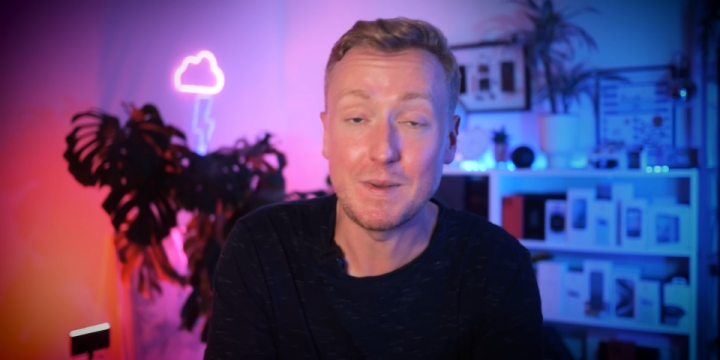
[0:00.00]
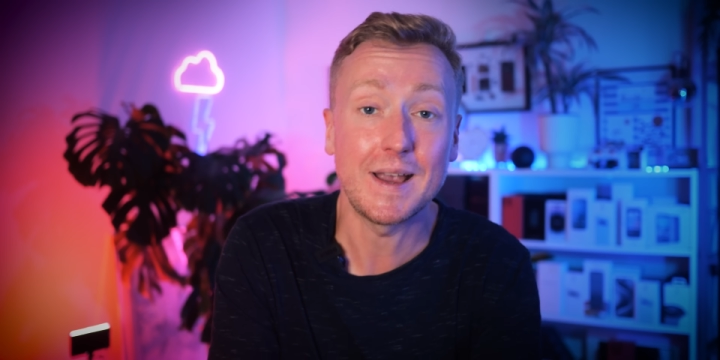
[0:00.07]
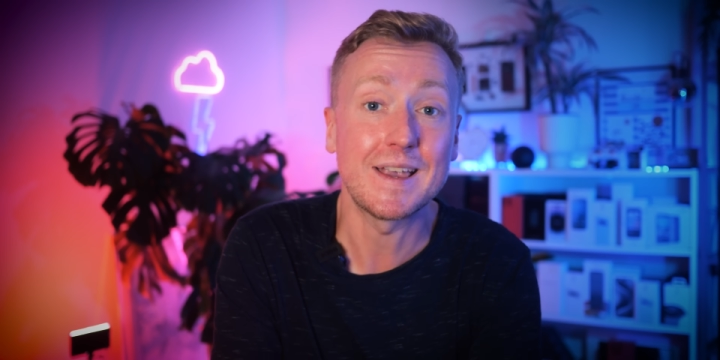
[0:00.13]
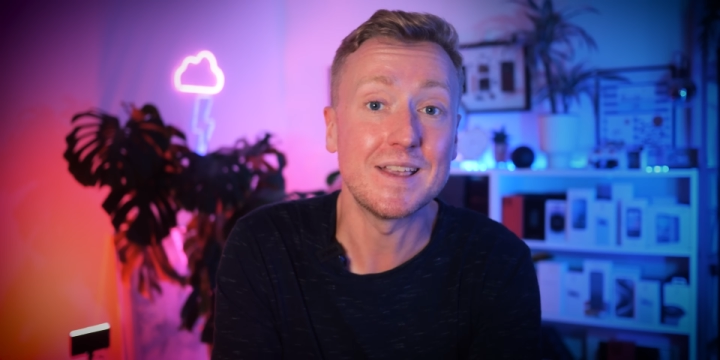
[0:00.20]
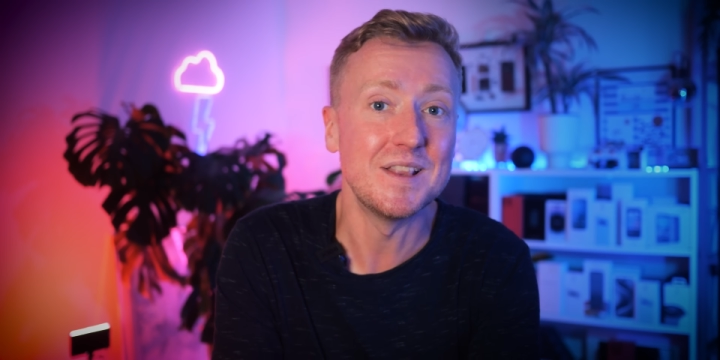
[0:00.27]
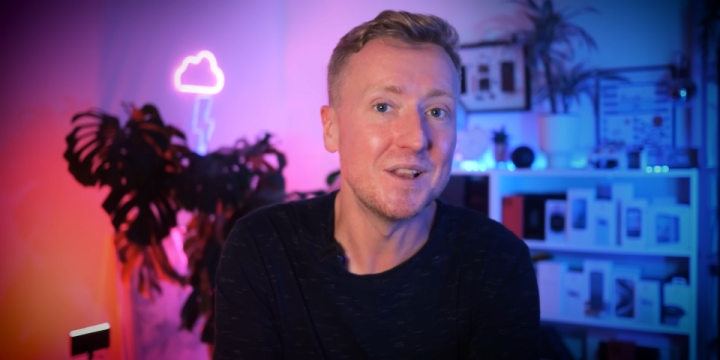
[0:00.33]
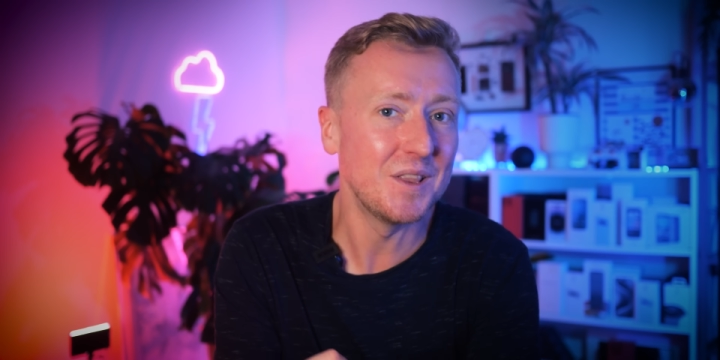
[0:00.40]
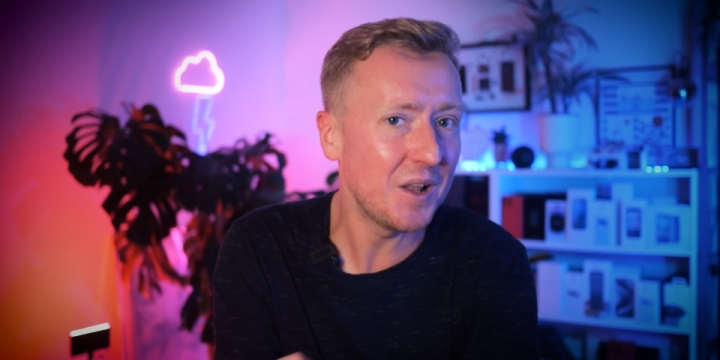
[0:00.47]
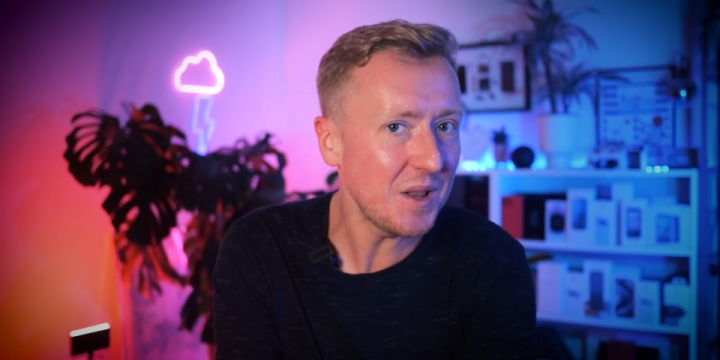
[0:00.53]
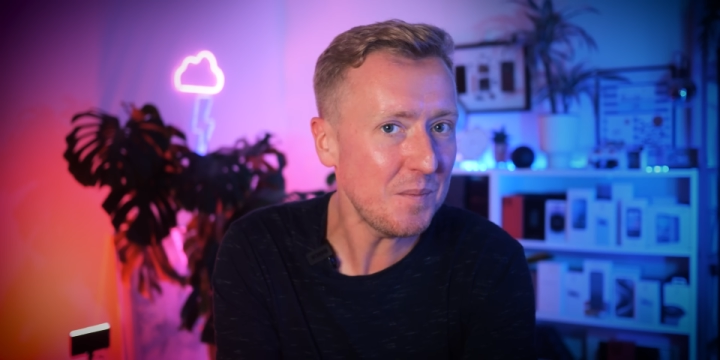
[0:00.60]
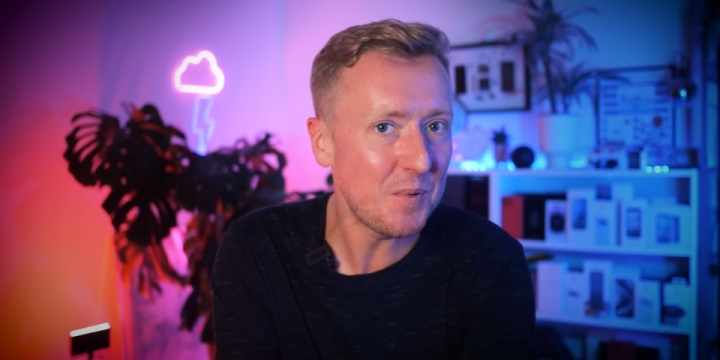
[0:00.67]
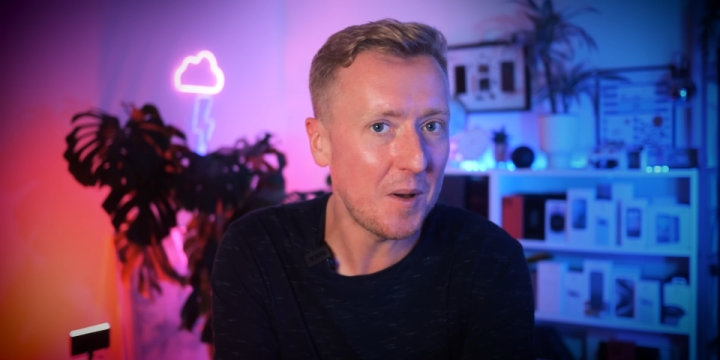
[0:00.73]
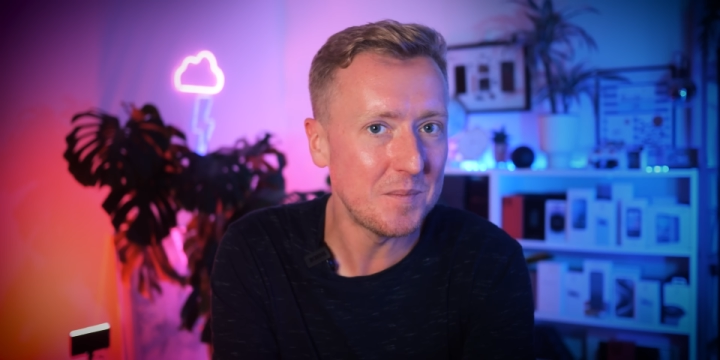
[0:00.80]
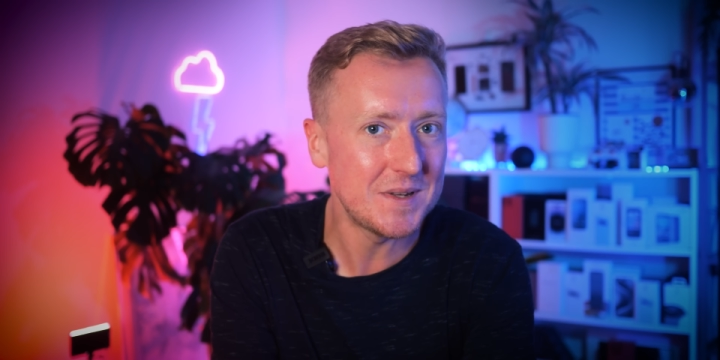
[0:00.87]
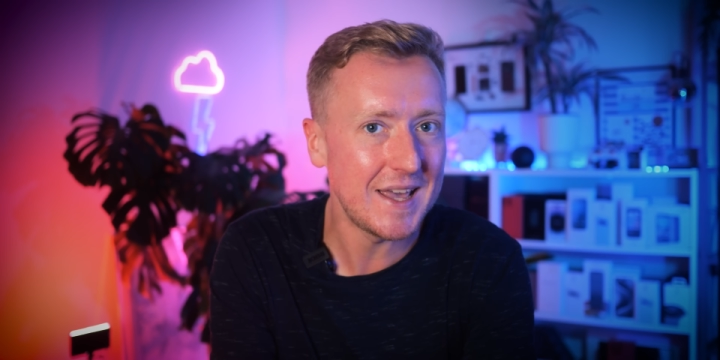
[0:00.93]
Back in the
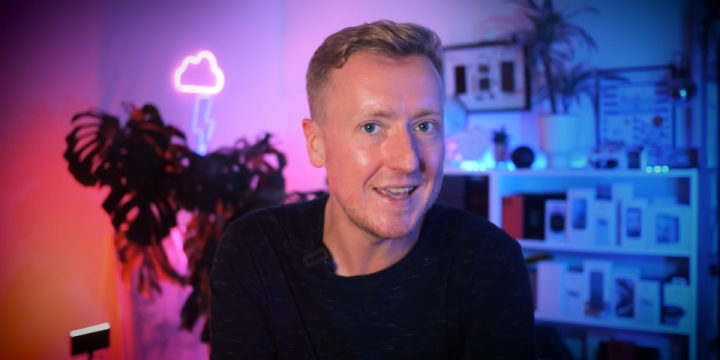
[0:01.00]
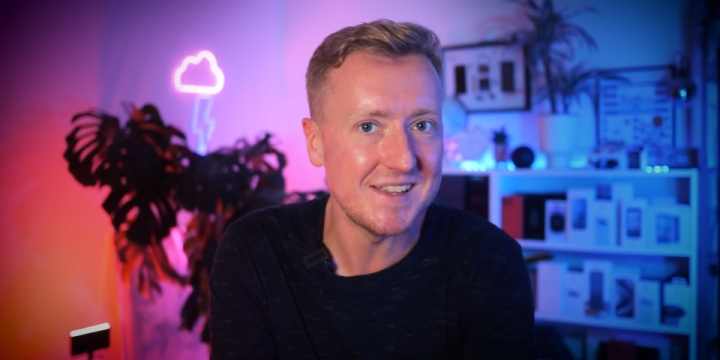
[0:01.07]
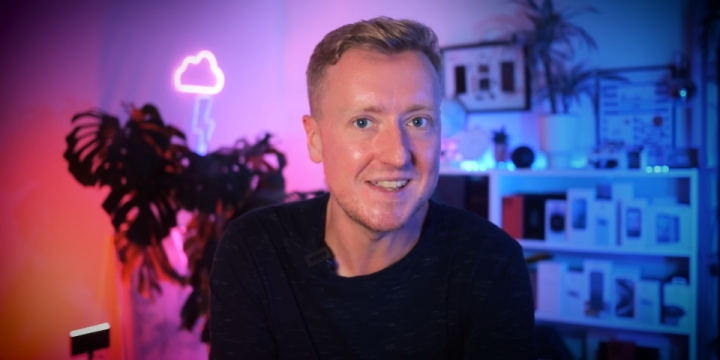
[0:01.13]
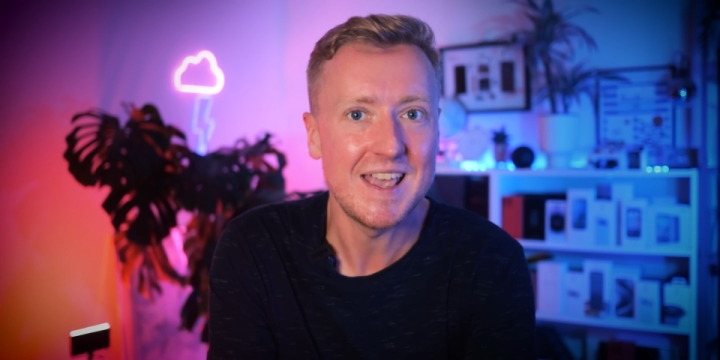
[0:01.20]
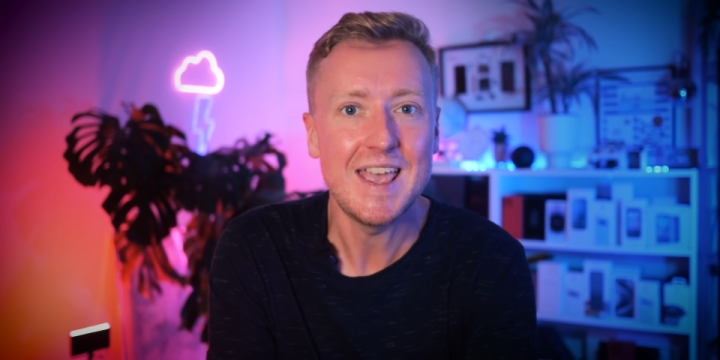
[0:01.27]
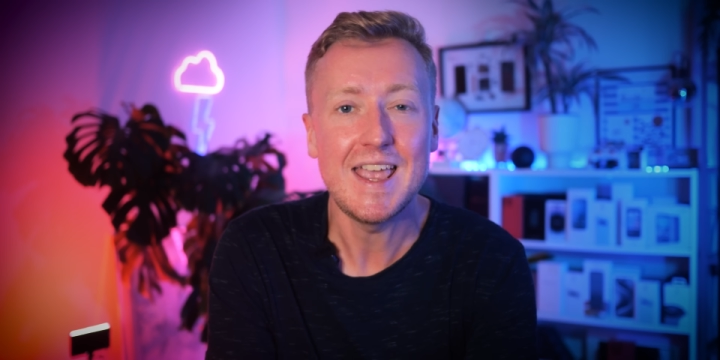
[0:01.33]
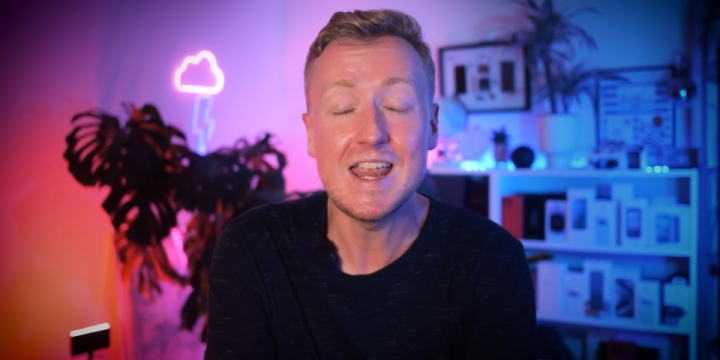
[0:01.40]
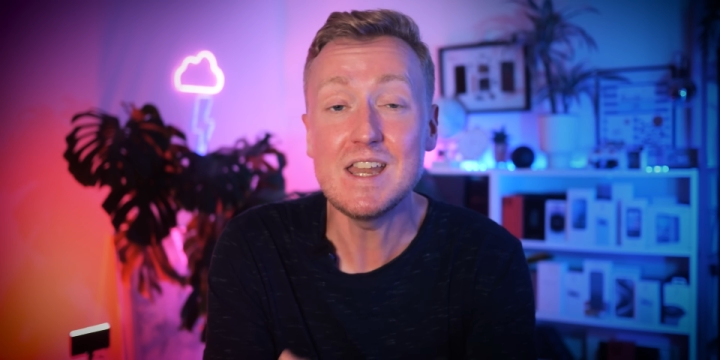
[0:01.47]
Lollipop days,